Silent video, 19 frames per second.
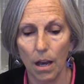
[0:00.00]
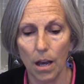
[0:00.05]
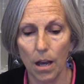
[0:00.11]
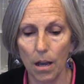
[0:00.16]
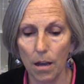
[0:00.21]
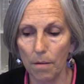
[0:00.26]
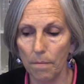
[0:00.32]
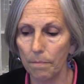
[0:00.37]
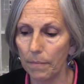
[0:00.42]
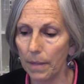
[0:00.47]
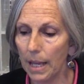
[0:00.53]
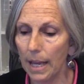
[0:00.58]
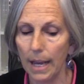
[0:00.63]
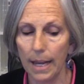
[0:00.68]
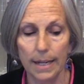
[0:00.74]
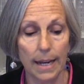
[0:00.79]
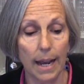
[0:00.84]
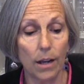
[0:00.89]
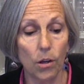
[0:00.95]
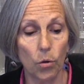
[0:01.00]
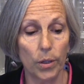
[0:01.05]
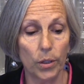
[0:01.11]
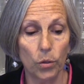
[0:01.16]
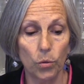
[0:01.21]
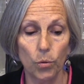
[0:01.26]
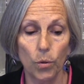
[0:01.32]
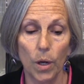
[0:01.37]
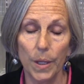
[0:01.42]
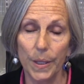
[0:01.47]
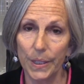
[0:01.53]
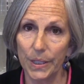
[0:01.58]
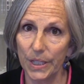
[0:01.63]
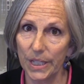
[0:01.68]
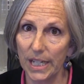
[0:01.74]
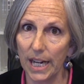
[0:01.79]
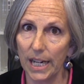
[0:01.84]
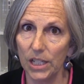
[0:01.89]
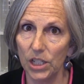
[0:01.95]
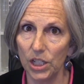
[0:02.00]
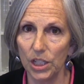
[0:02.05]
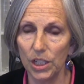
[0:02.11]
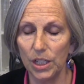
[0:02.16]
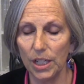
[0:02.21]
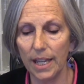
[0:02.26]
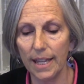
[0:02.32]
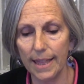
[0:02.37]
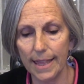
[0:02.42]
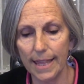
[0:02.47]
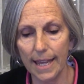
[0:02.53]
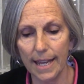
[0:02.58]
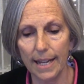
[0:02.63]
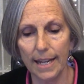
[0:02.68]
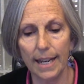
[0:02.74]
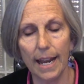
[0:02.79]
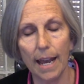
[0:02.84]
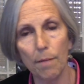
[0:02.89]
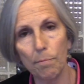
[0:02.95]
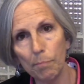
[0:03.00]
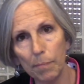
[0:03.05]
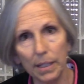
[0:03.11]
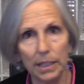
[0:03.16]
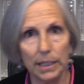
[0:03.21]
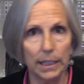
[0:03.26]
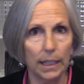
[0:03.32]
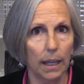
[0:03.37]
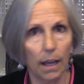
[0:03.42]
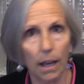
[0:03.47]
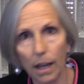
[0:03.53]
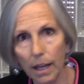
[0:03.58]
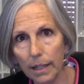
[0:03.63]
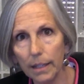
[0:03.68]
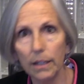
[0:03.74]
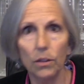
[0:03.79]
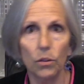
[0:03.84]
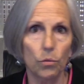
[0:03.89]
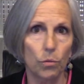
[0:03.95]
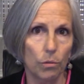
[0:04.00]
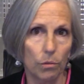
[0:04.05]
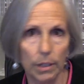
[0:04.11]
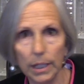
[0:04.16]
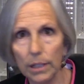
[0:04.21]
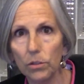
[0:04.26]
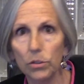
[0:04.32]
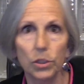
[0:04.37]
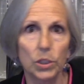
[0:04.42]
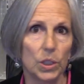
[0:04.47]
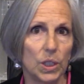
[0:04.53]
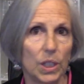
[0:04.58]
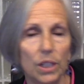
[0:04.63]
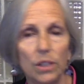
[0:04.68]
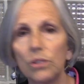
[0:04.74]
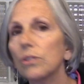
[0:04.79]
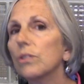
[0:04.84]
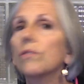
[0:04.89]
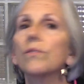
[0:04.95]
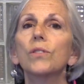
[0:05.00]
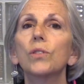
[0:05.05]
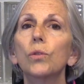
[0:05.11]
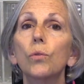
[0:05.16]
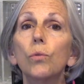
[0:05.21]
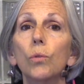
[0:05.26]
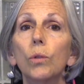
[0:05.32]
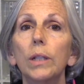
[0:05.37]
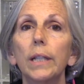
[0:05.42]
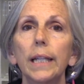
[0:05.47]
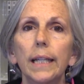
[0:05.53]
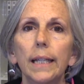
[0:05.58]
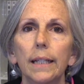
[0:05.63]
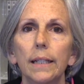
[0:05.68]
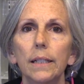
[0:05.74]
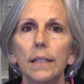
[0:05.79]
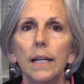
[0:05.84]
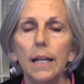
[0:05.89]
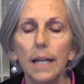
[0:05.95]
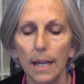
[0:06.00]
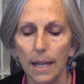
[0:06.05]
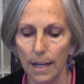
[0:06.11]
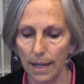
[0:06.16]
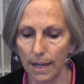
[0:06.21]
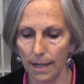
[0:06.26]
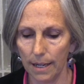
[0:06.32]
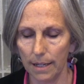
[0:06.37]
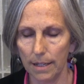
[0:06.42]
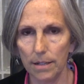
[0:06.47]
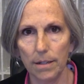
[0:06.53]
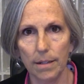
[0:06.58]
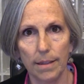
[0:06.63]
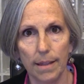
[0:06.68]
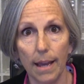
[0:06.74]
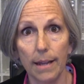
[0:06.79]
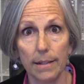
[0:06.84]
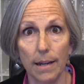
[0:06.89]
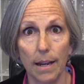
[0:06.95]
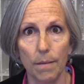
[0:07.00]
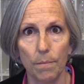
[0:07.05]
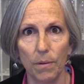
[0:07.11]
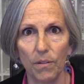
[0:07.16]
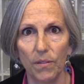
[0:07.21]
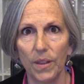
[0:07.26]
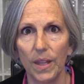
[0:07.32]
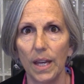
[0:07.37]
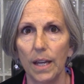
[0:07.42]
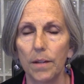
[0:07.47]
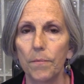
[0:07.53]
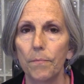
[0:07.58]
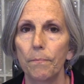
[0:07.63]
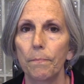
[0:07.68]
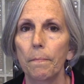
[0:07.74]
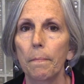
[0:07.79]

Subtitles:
and not going through all their stages and then not building on it through years and years of schooling and that type of thing,